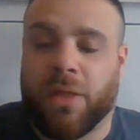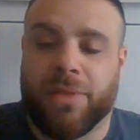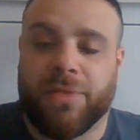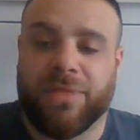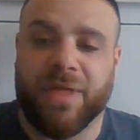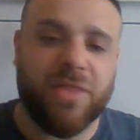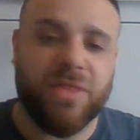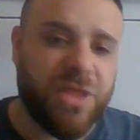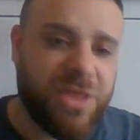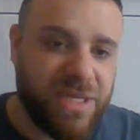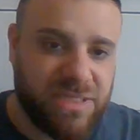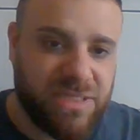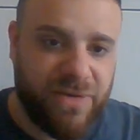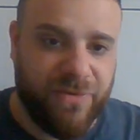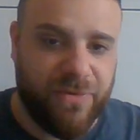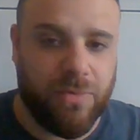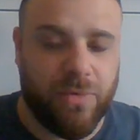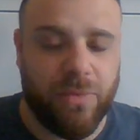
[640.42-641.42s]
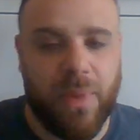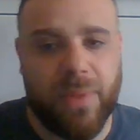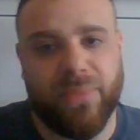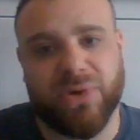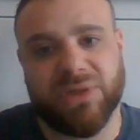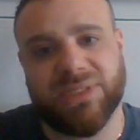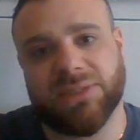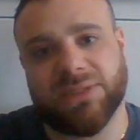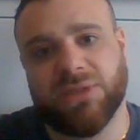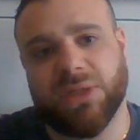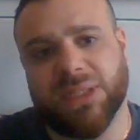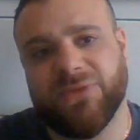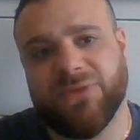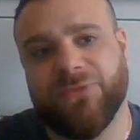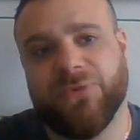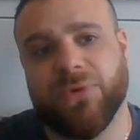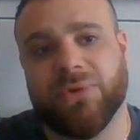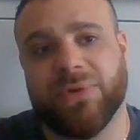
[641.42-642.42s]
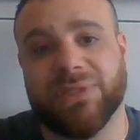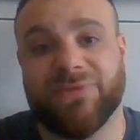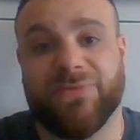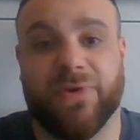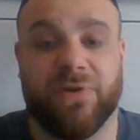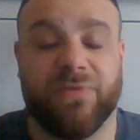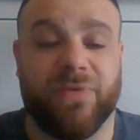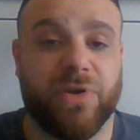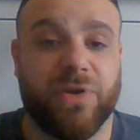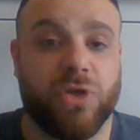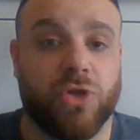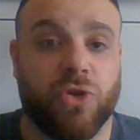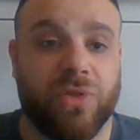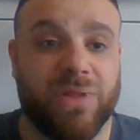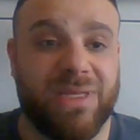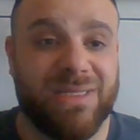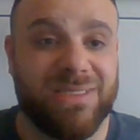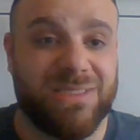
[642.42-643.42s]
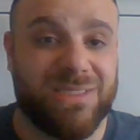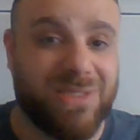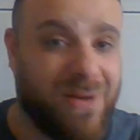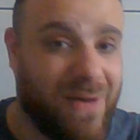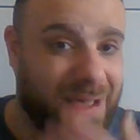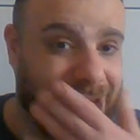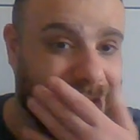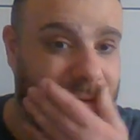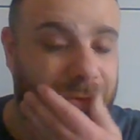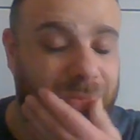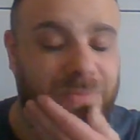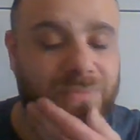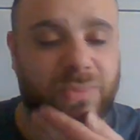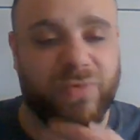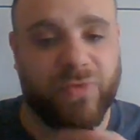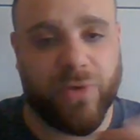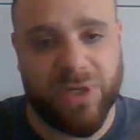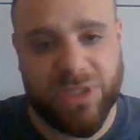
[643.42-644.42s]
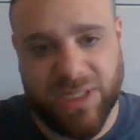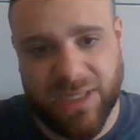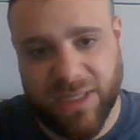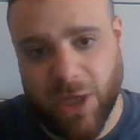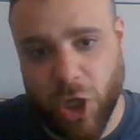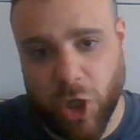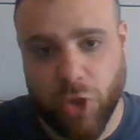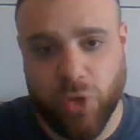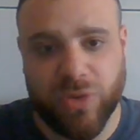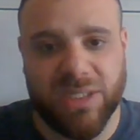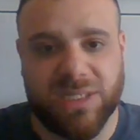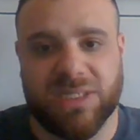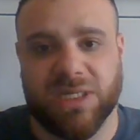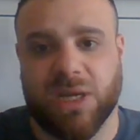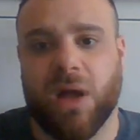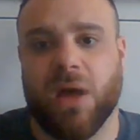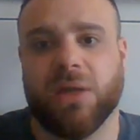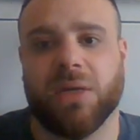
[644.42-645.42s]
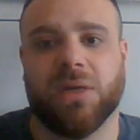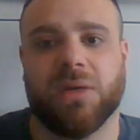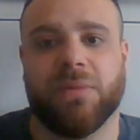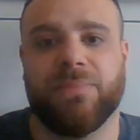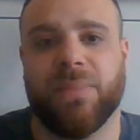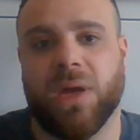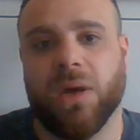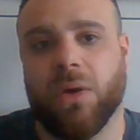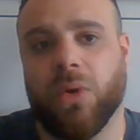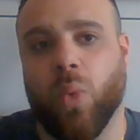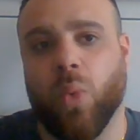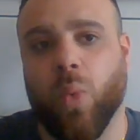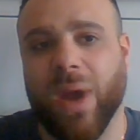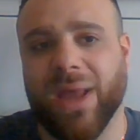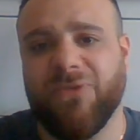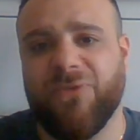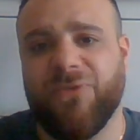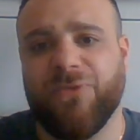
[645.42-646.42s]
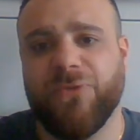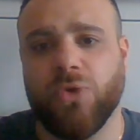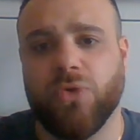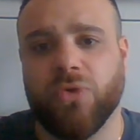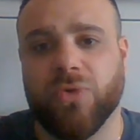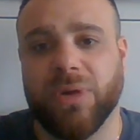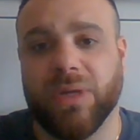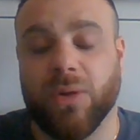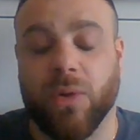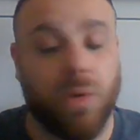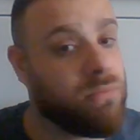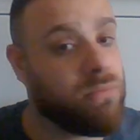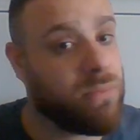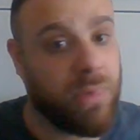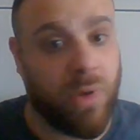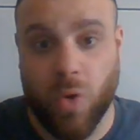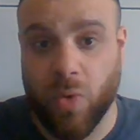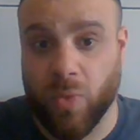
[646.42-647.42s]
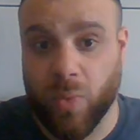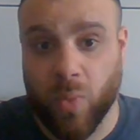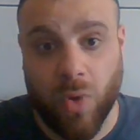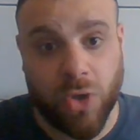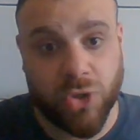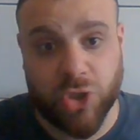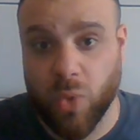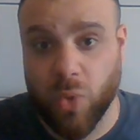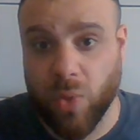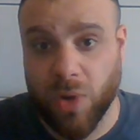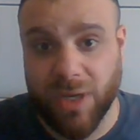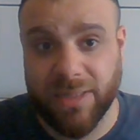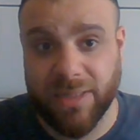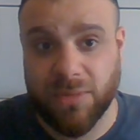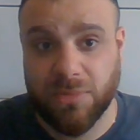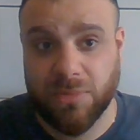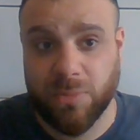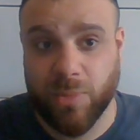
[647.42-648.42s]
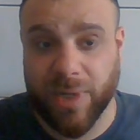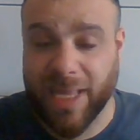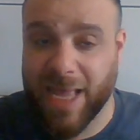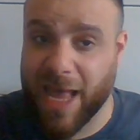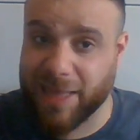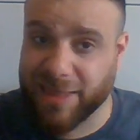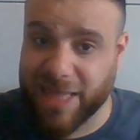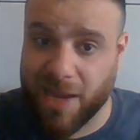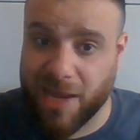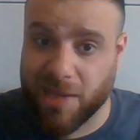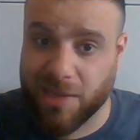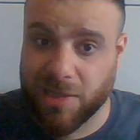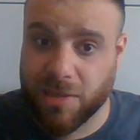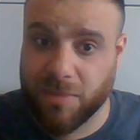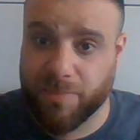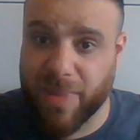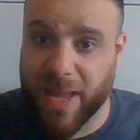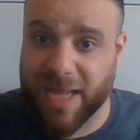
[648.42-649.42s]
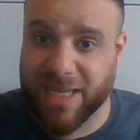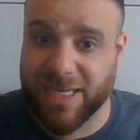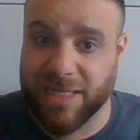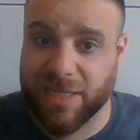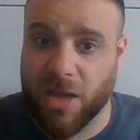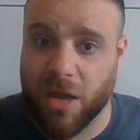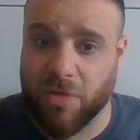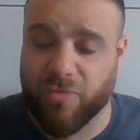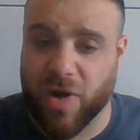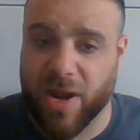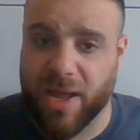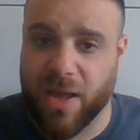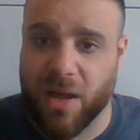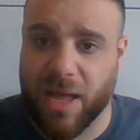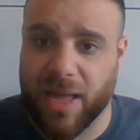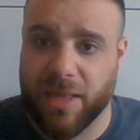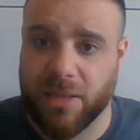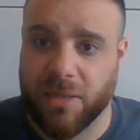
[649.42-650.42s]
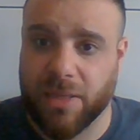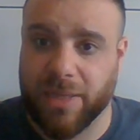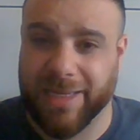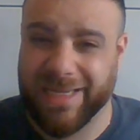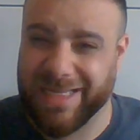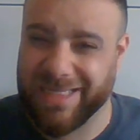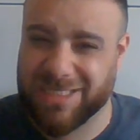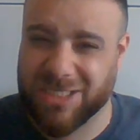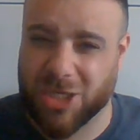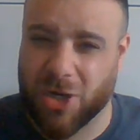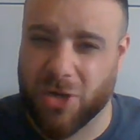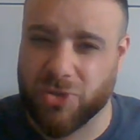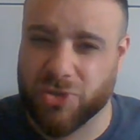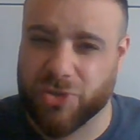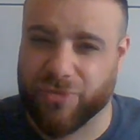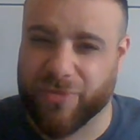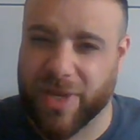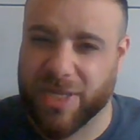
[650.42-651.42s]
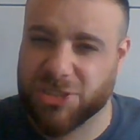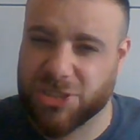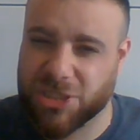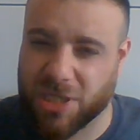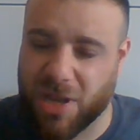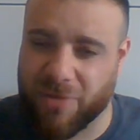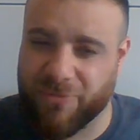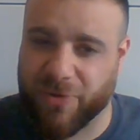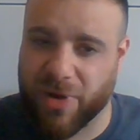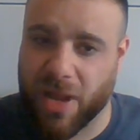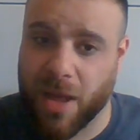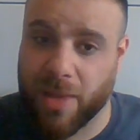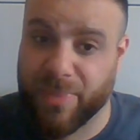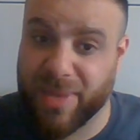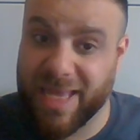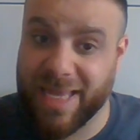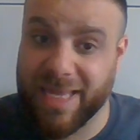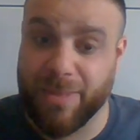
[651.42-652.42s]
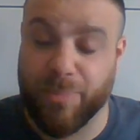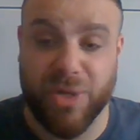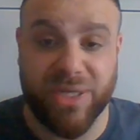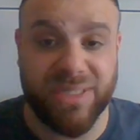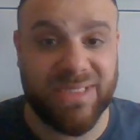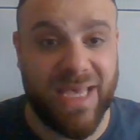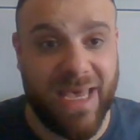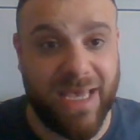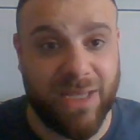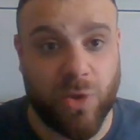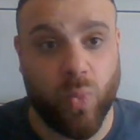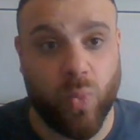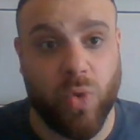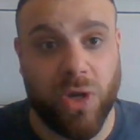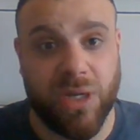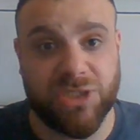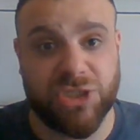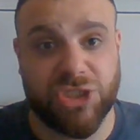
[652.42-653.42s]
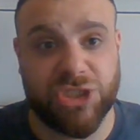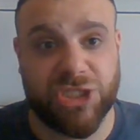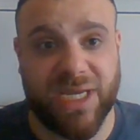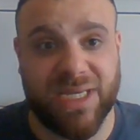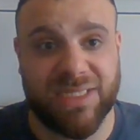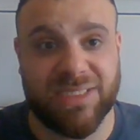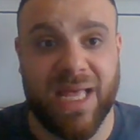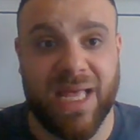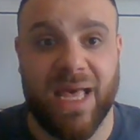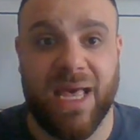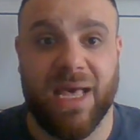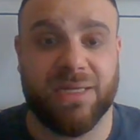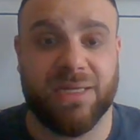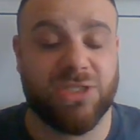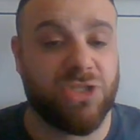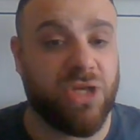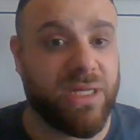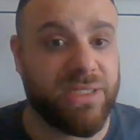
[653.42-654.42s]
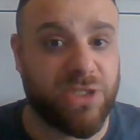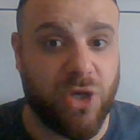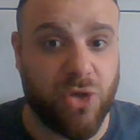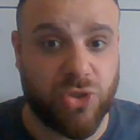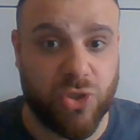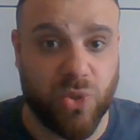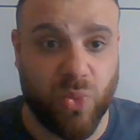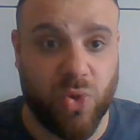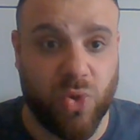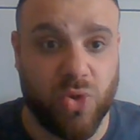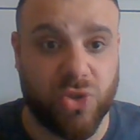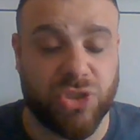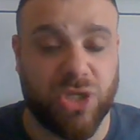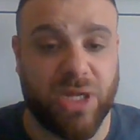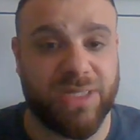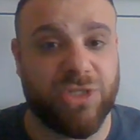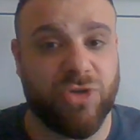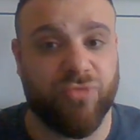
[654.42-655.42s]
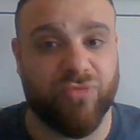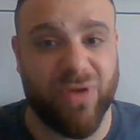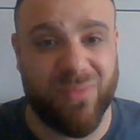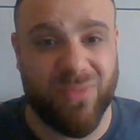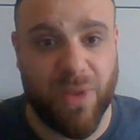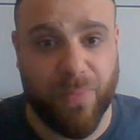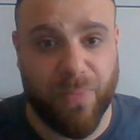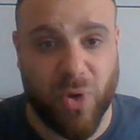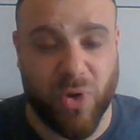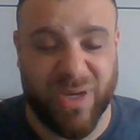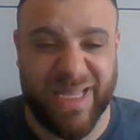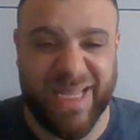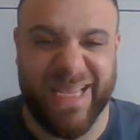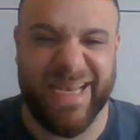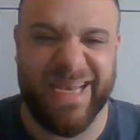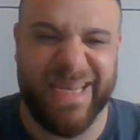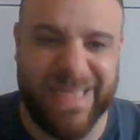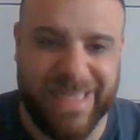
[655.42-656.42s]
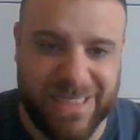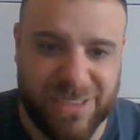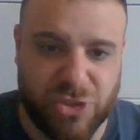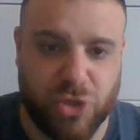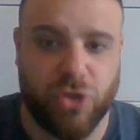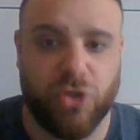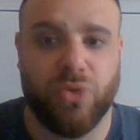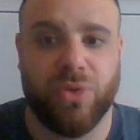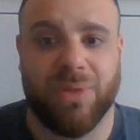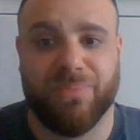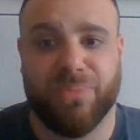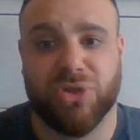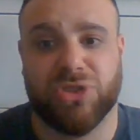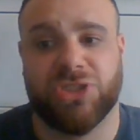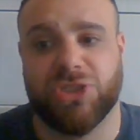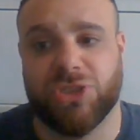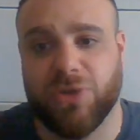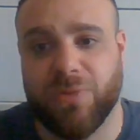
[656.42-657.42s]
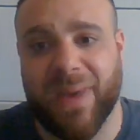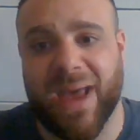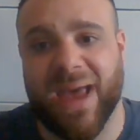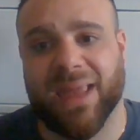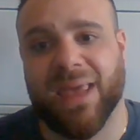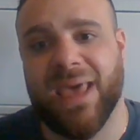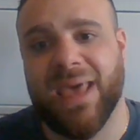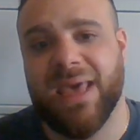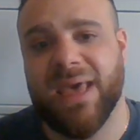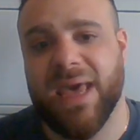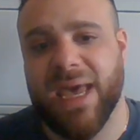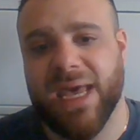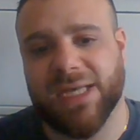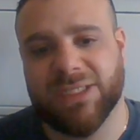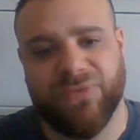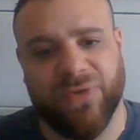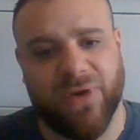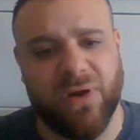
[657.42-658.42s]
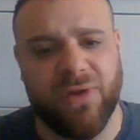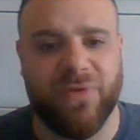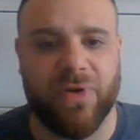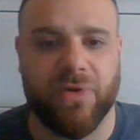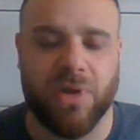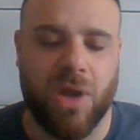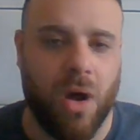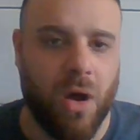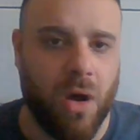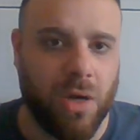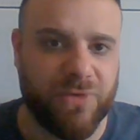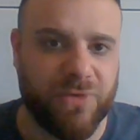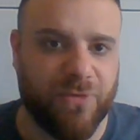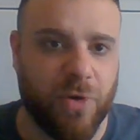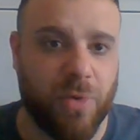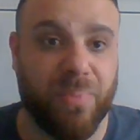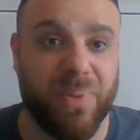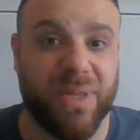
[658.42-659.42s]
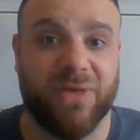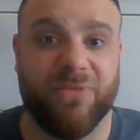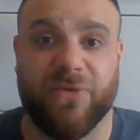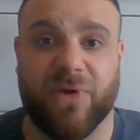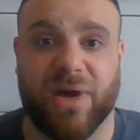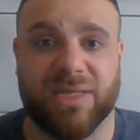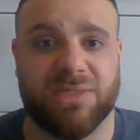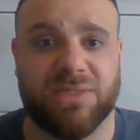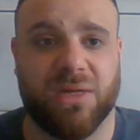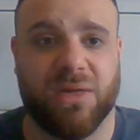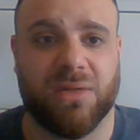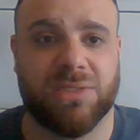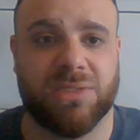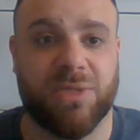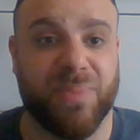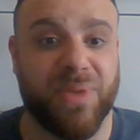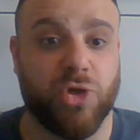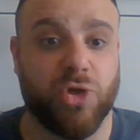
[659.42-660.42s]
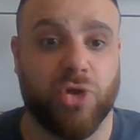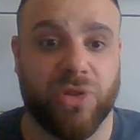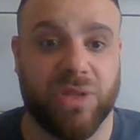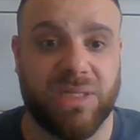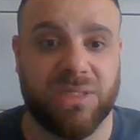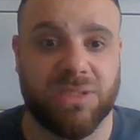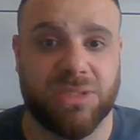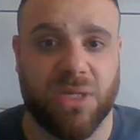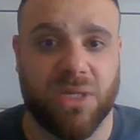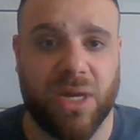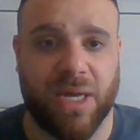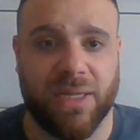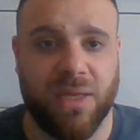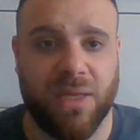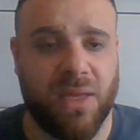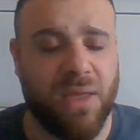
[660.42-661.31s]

The other thing to remember is that Tyson Fury is very, very good on the inside. We've already alluded to Cunningham. When Fury, Otto Wallin, when he had that badly cut right eye and he needed to close the range to cover it up, he put his head on Wallin's chest and he started to go to war, started to rip the body. He leans on you, he pushes you back. It's very, very hard for a big fighter to be good on the inside.